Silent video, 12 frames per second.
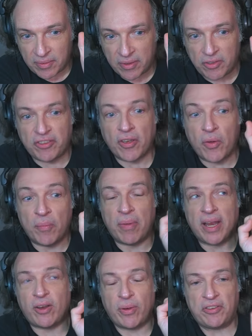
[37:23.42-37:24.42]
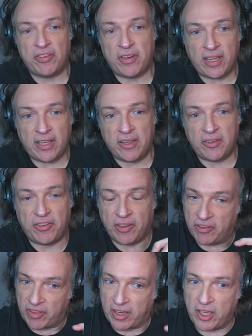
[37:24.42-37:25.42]
So my question is
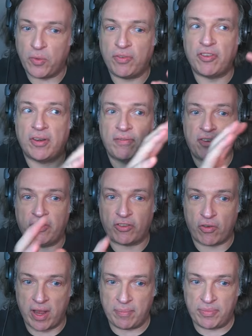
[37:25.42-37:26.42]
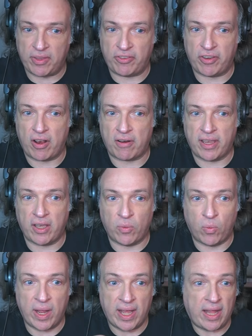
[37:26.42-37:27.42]
is like you've sort of described the scenario
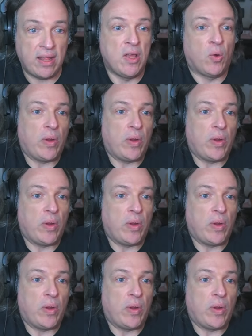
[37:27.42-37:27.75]
where we